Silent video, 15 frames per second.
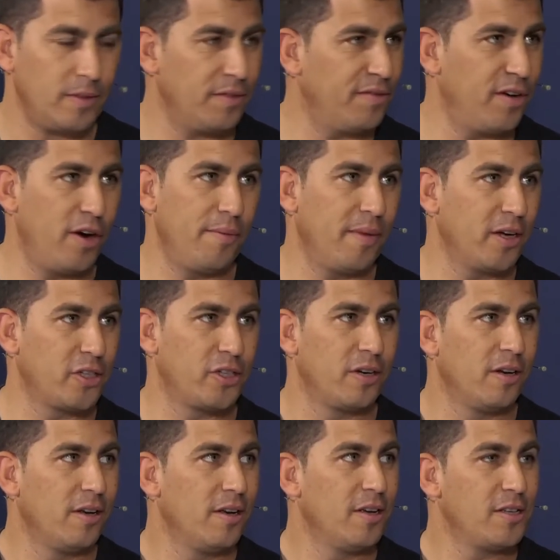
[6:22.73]
Very much
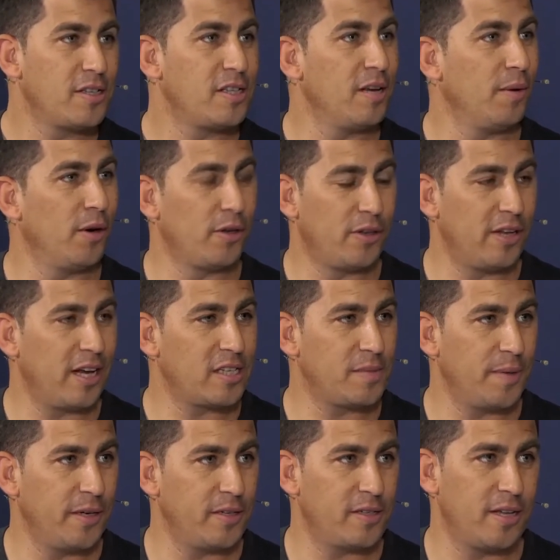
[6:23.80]
similar to the
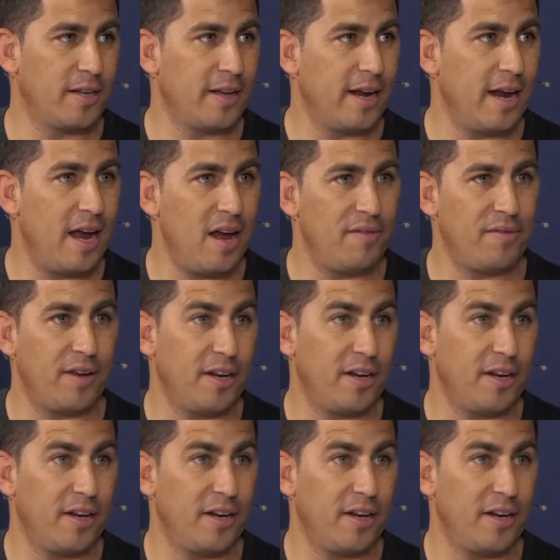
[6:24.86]
experience that they have.